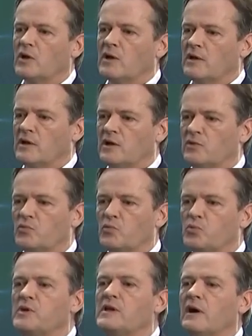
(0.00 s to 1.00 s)
Well, uh,
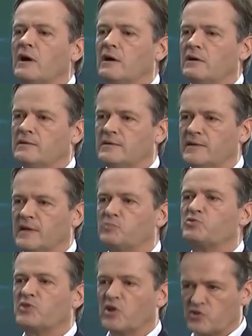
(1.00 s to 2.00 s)
we are
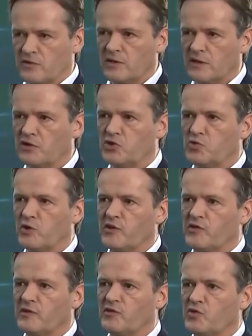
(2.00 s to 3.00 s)
in production in the
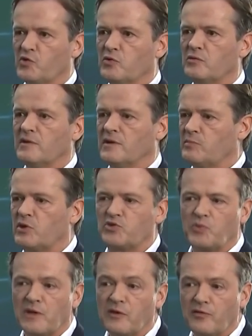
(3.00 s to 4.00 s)
U.S. So
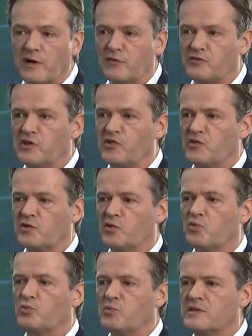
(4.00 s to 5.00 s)
about 25 years
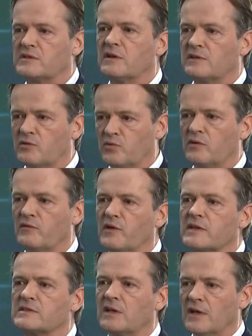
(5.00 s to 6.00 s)
ago, we started to
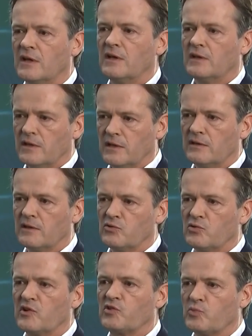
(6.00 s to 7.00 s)
invest in the
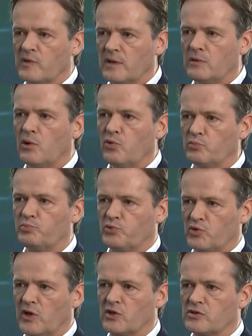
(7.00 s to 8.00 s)
U.S. with our own
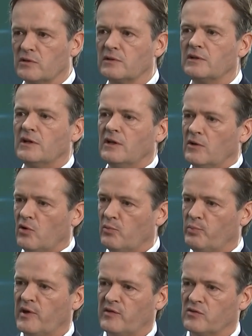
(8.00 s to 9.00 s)
production
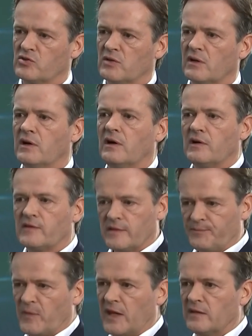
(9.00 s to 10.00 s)
on passenger
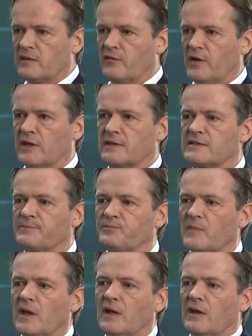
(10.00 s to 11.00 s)
cars and vans.